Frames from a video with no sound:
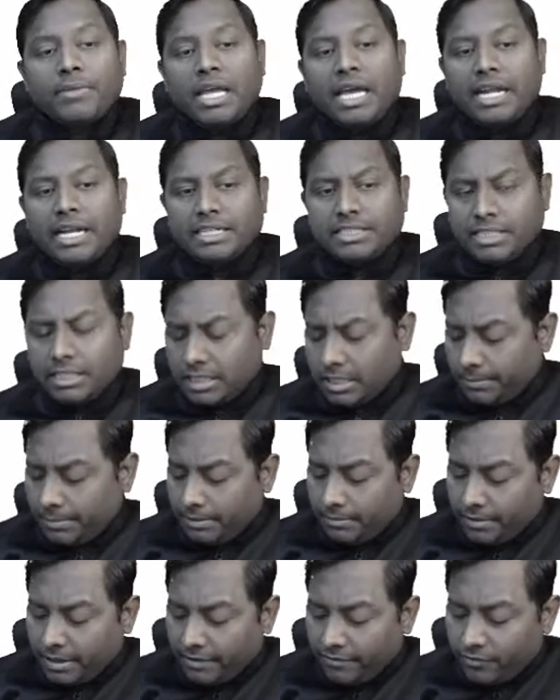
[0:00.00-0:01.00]

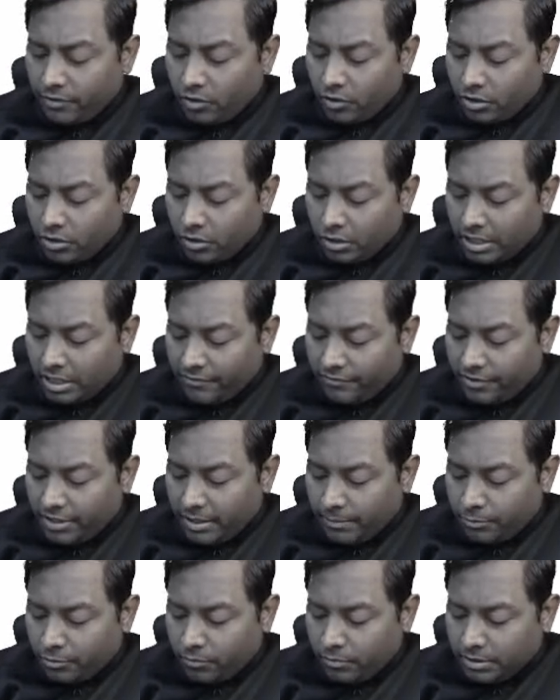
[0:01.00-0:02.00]
Anacetrapib have not got FDA
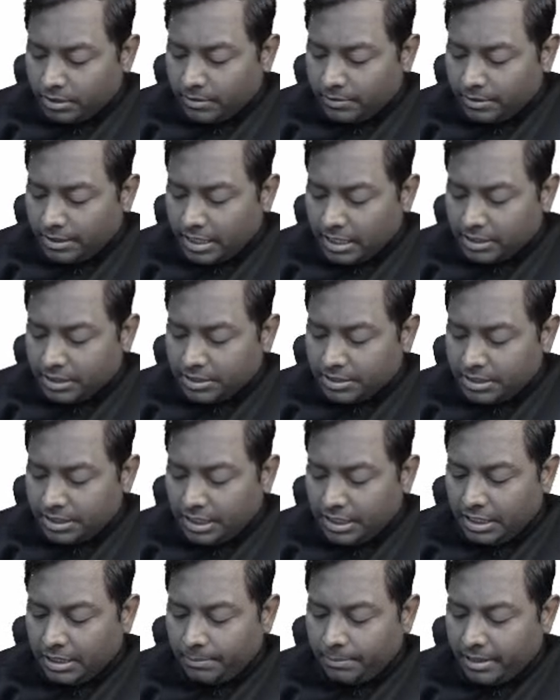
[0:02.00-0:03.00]
approval, that they are the
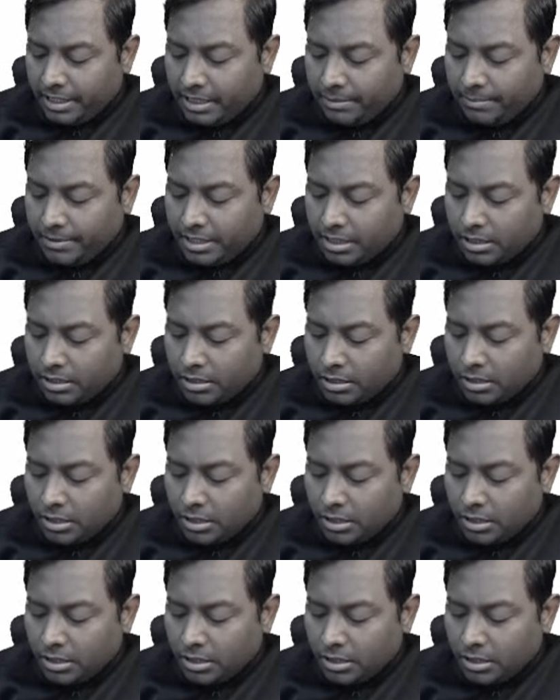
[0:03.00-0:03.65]
CETP inhibitor.